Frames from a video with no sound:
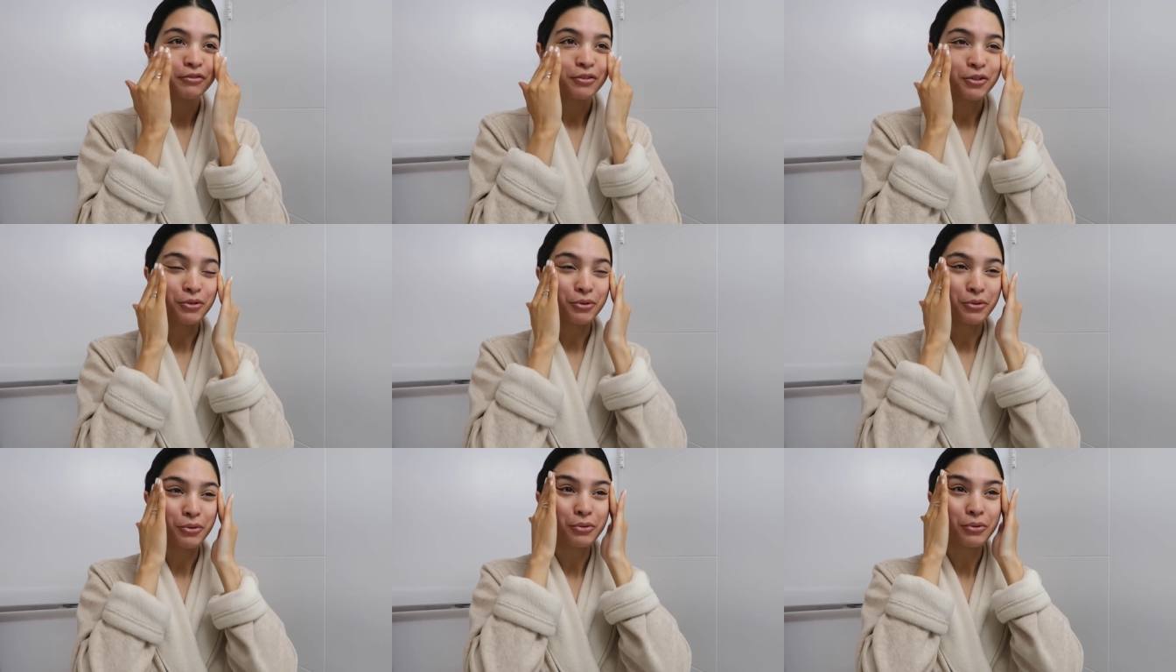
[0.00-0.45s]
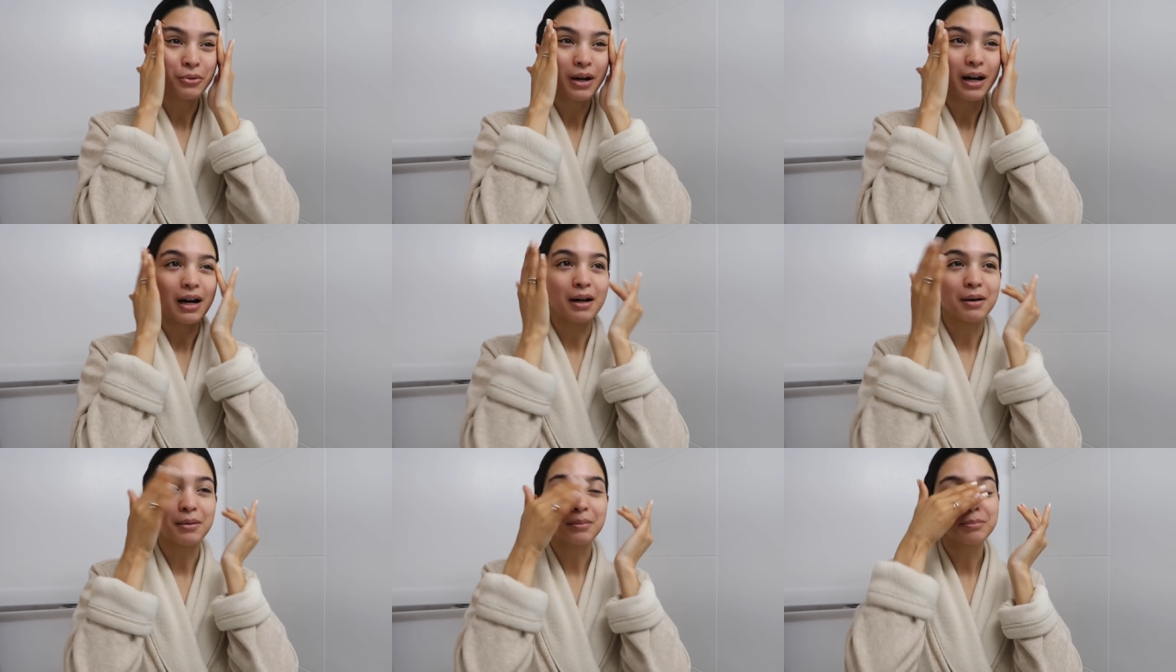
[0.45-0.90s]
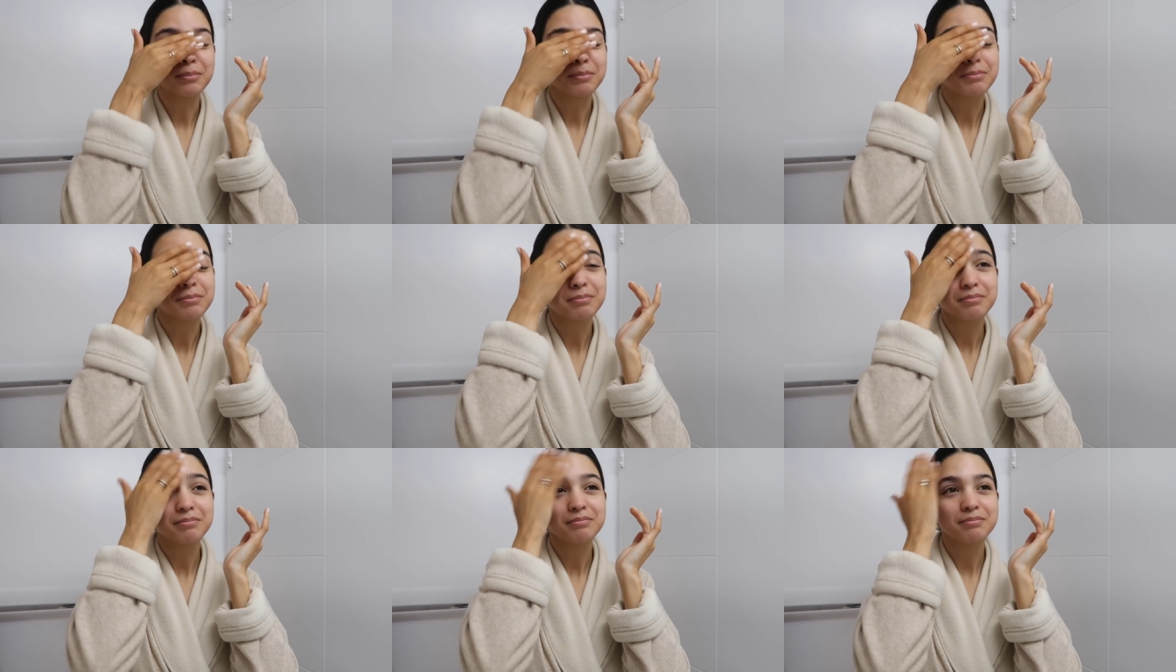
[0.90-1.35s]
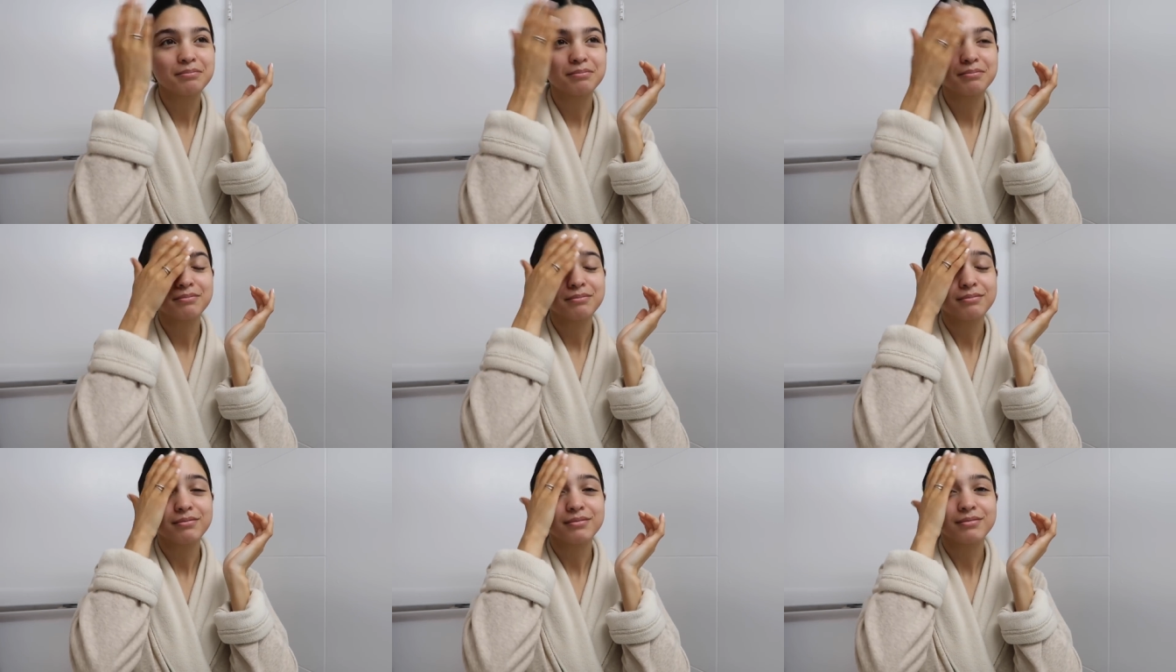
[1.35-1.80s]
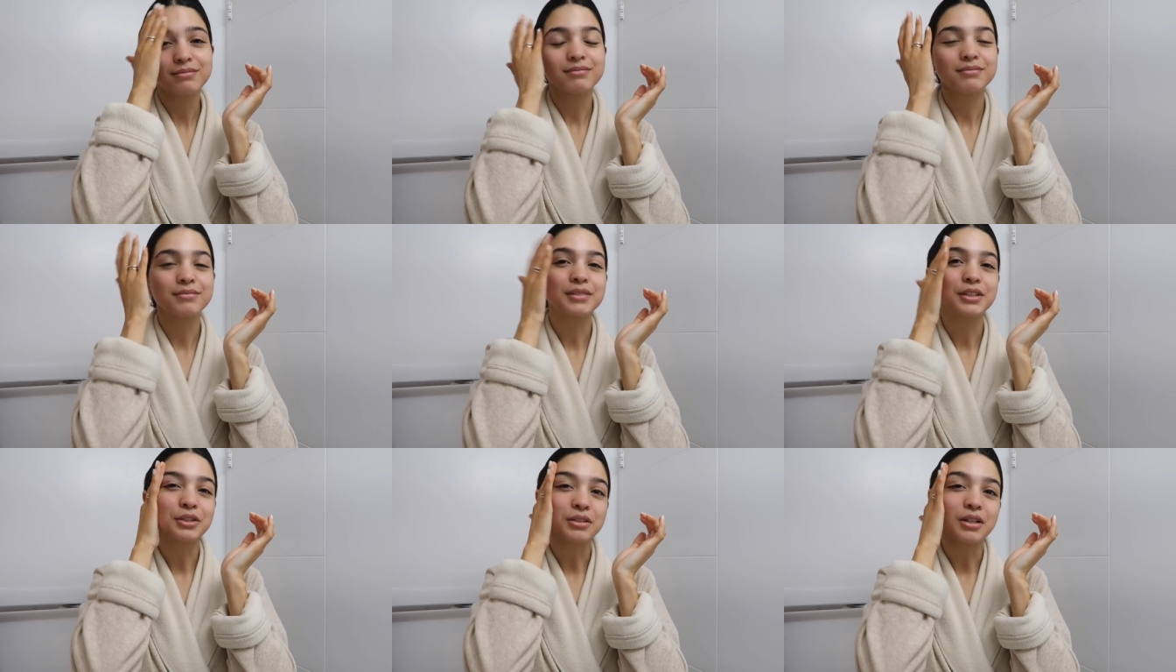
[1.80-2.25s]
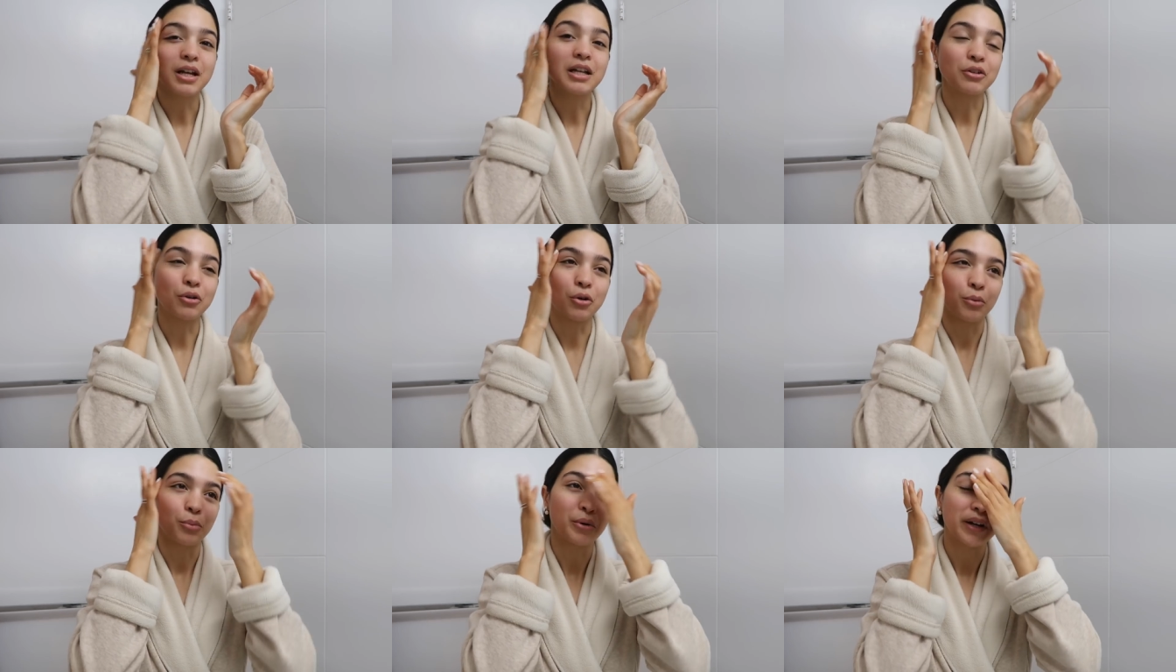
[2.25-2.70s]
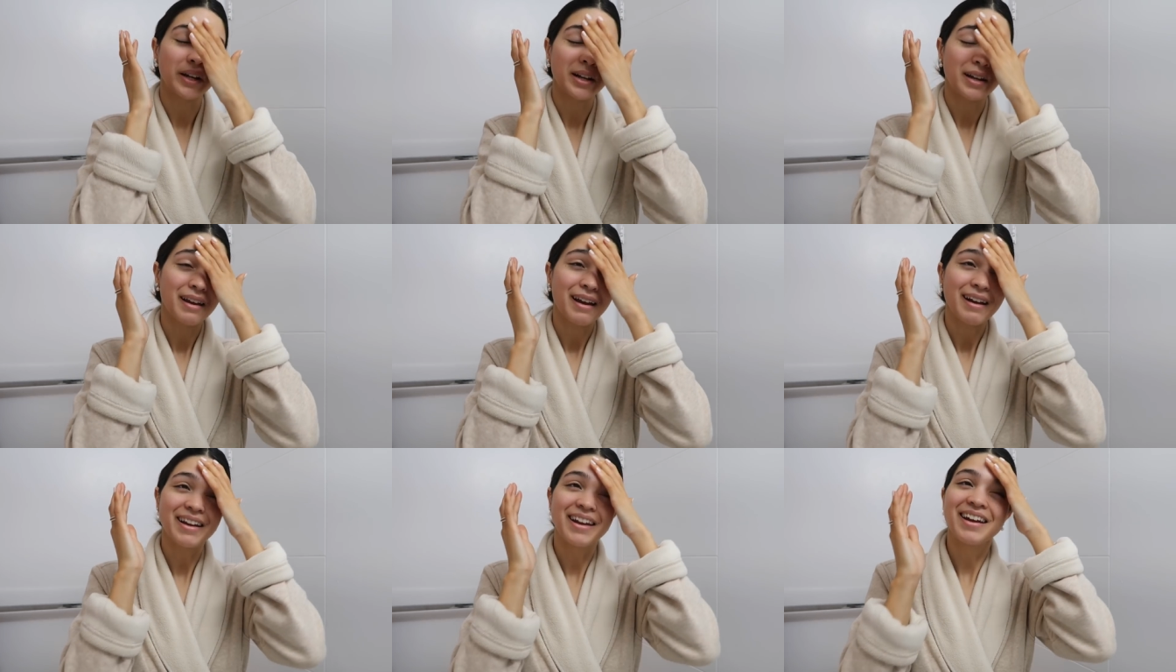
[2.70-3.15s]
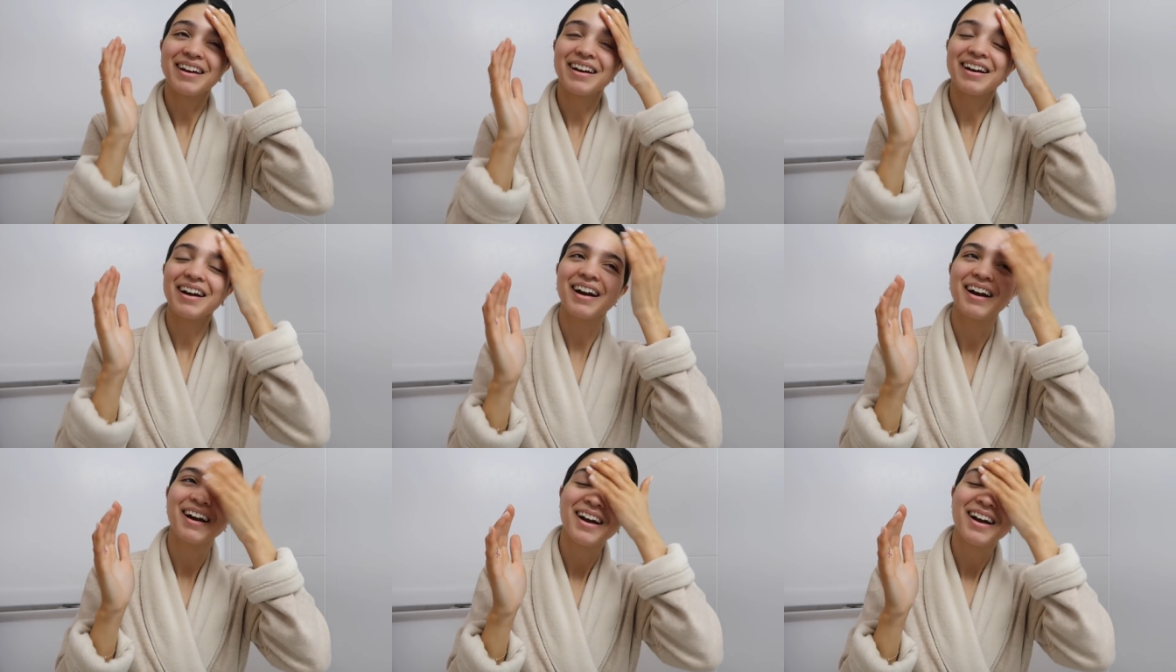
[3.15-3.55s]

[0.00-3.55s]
to um, incorporate it yet.